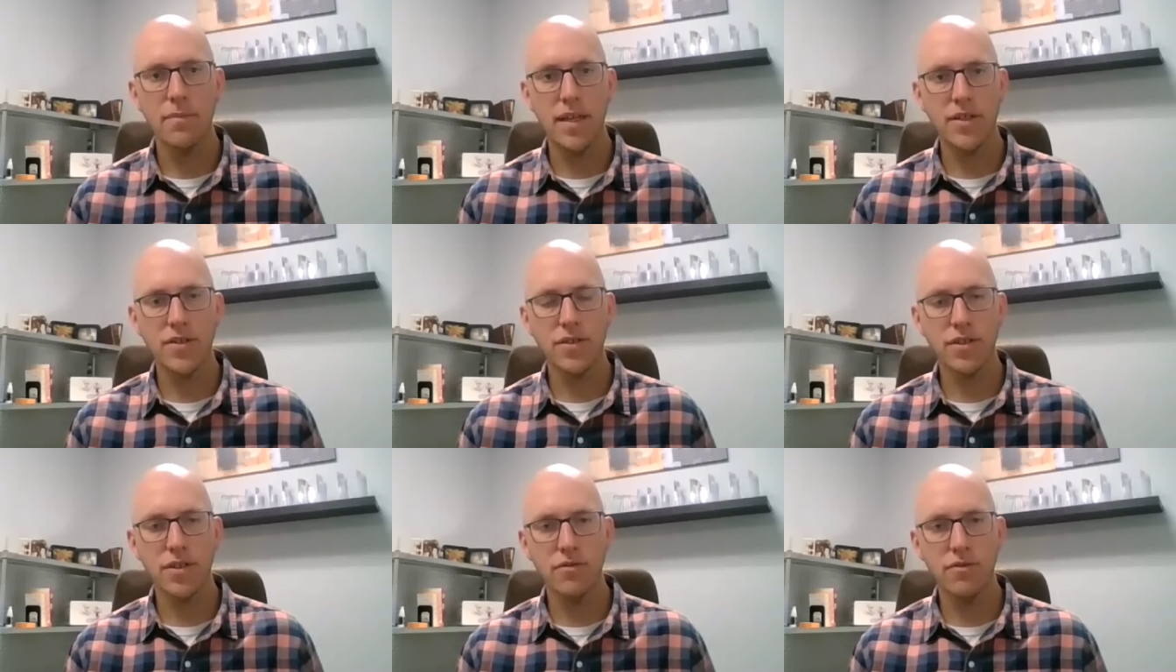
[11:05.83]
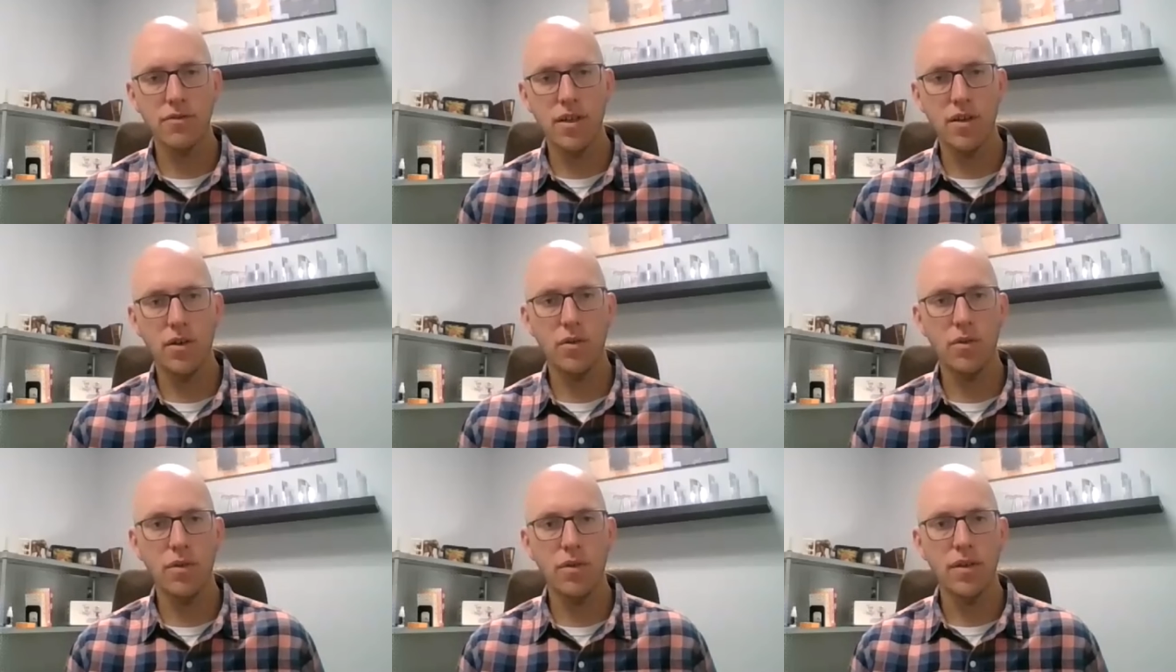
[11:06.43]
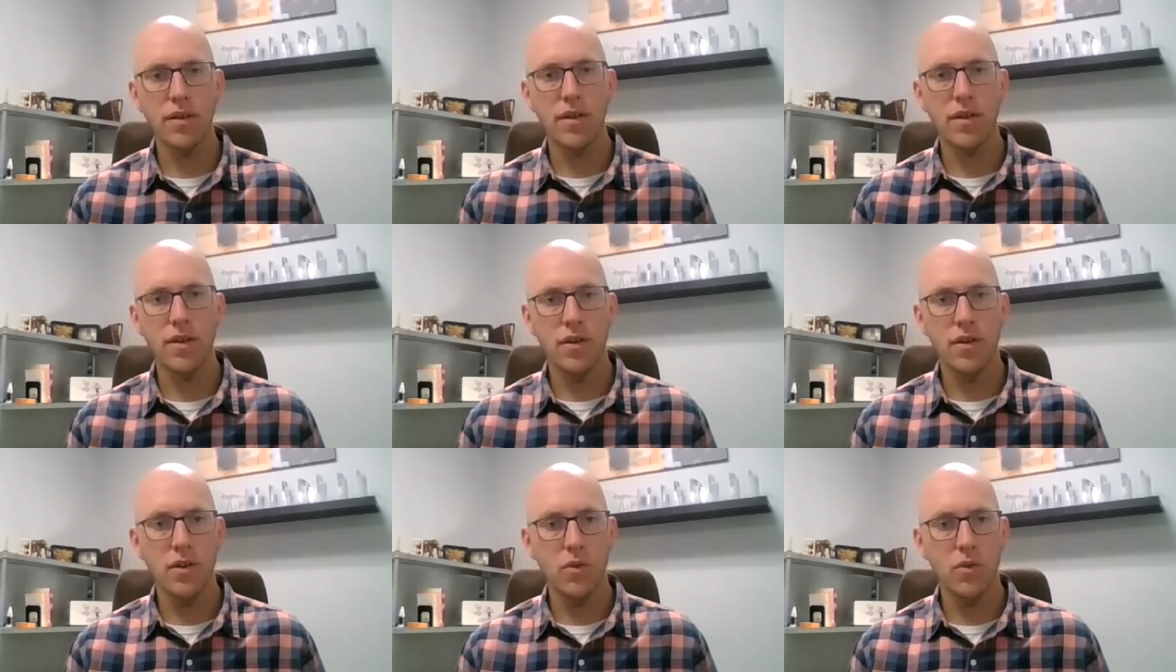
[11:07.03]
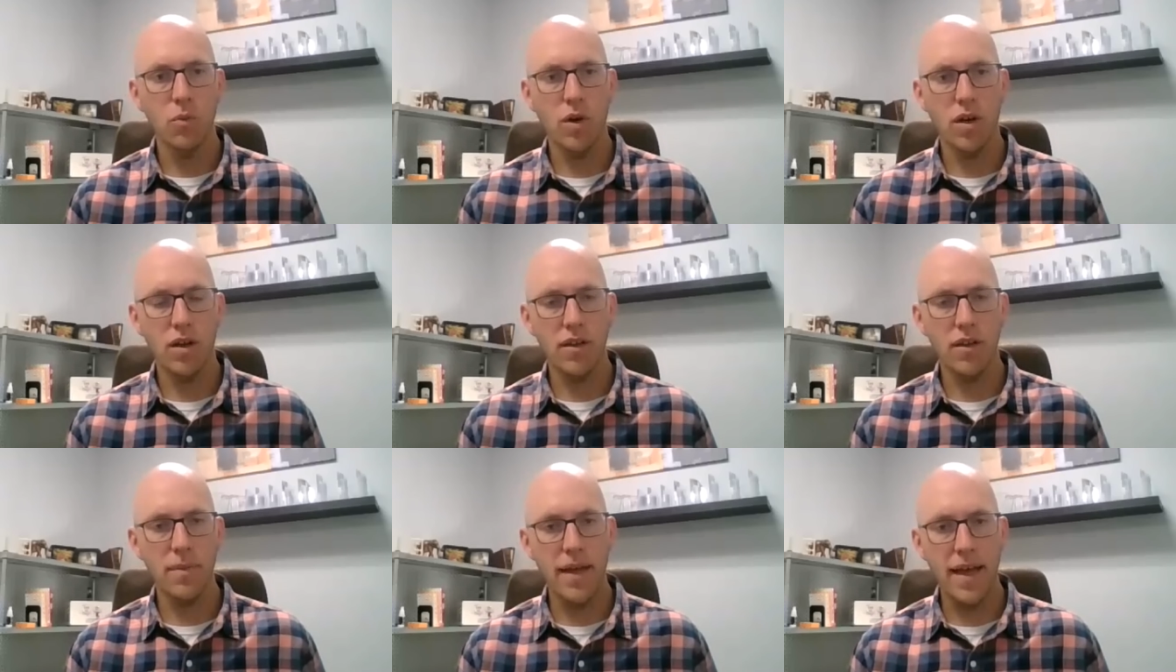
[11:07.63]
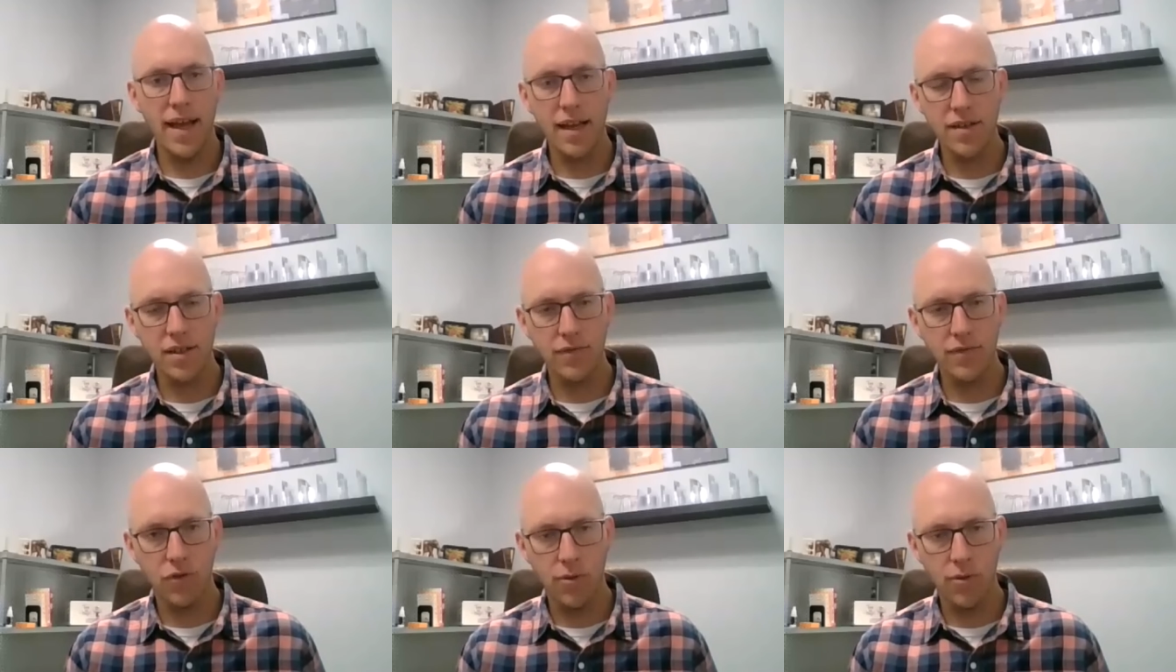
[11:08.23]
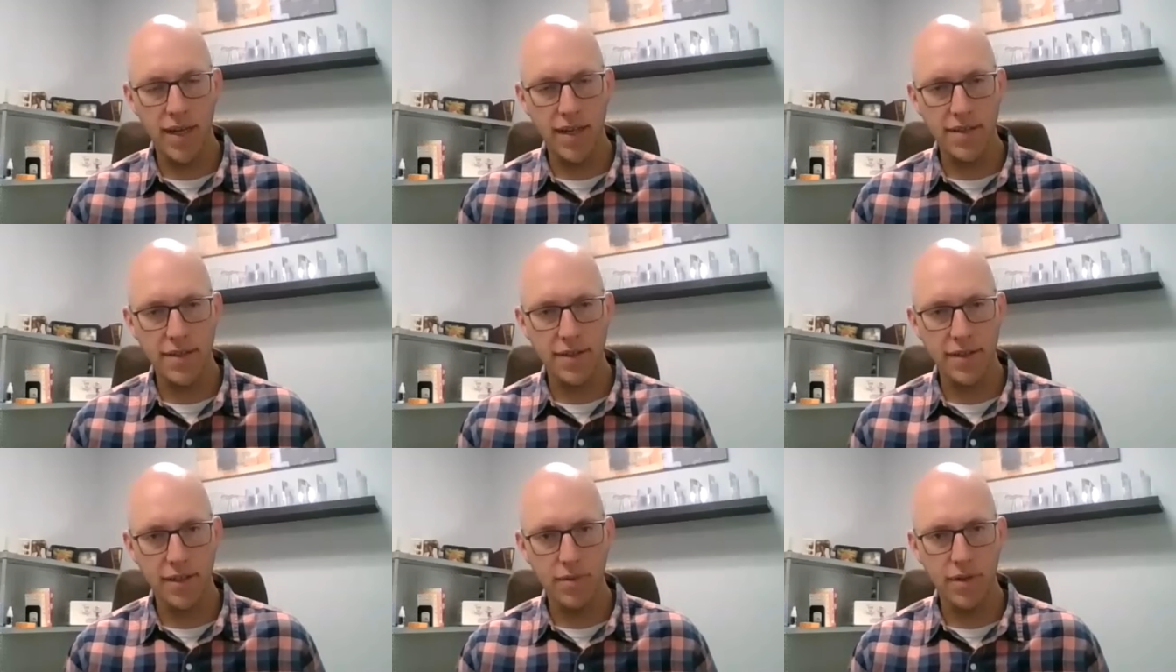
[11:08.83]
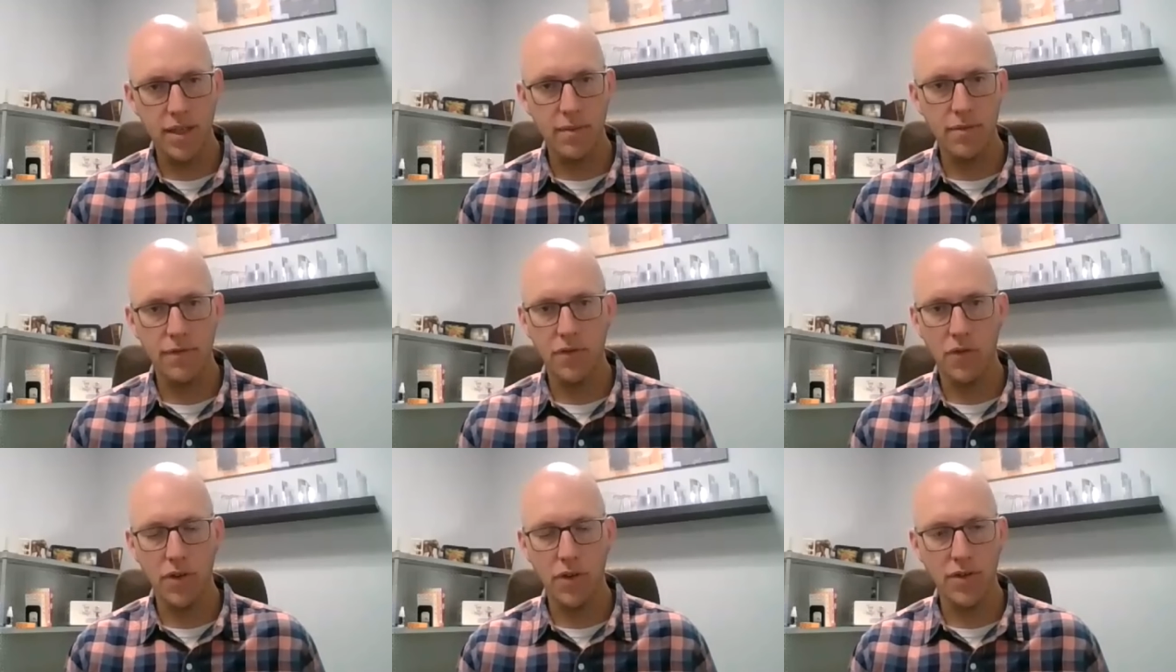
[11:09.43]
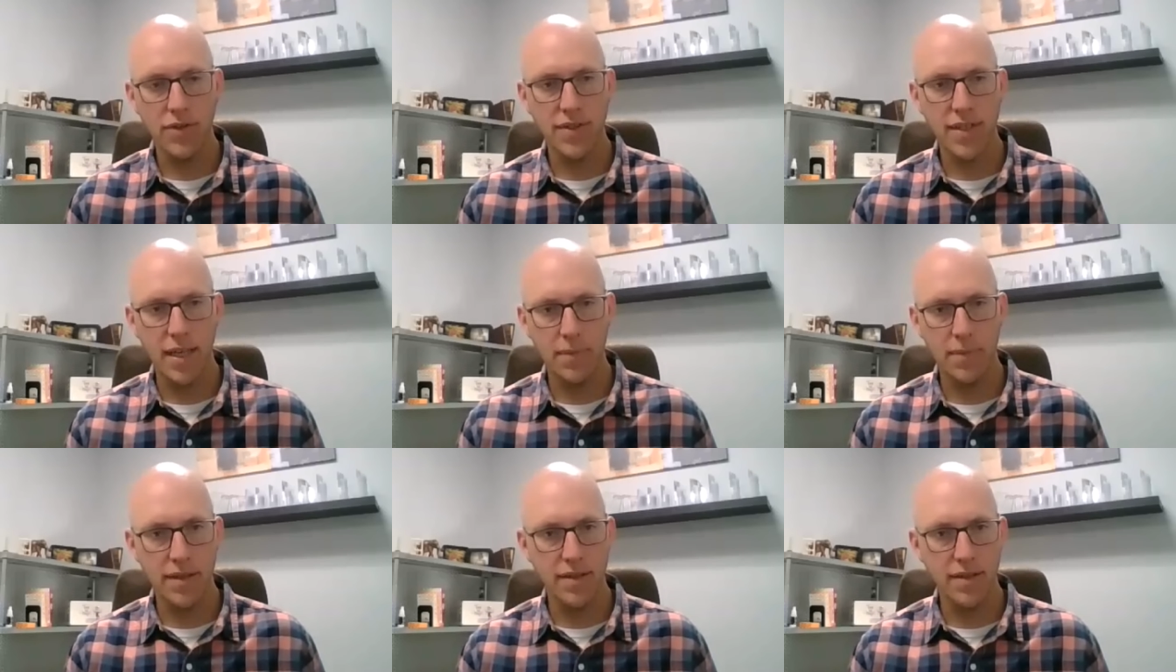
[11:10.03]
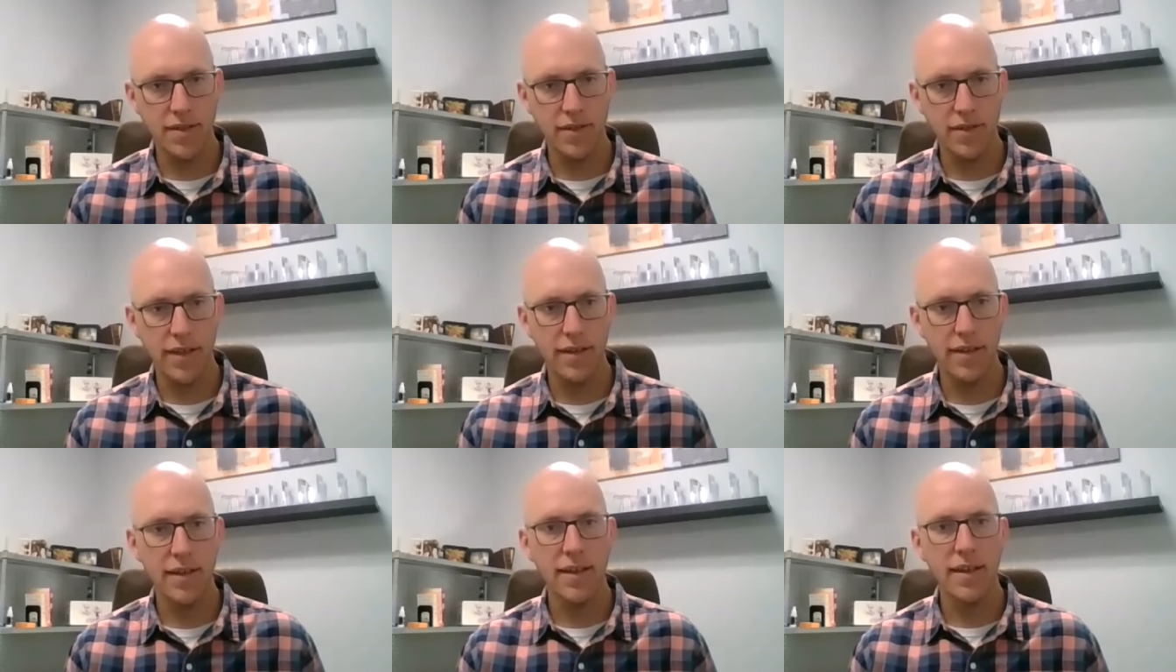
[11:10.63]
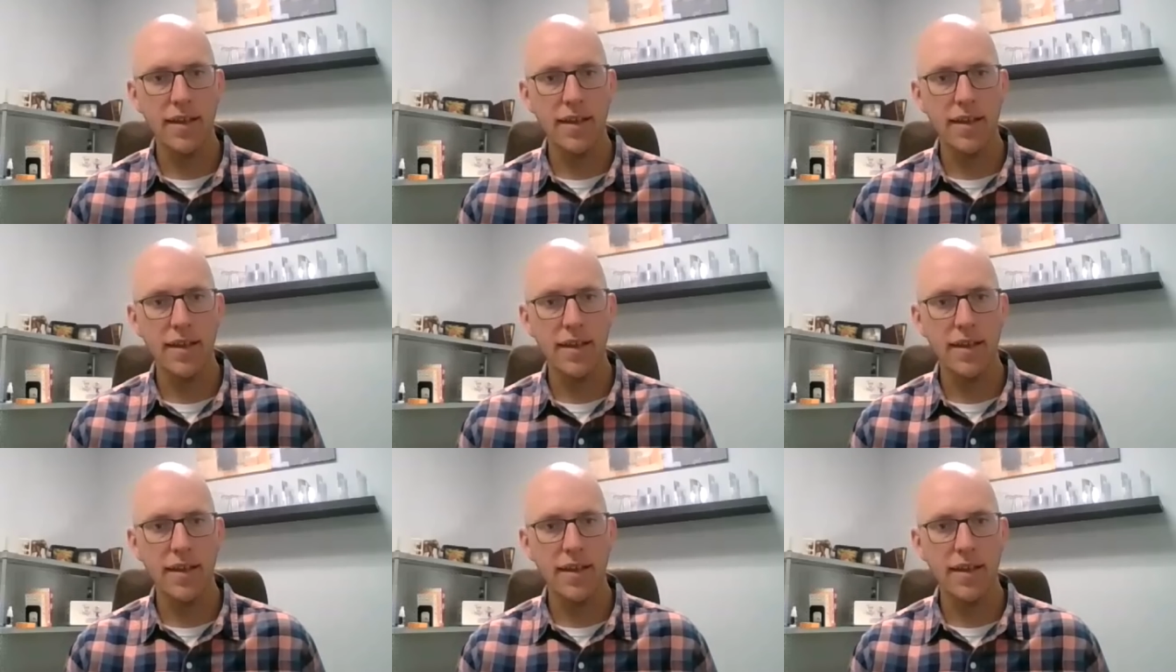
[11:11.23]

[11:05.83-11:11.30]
make sure you know what all the packaging formats are going to be before you step into it.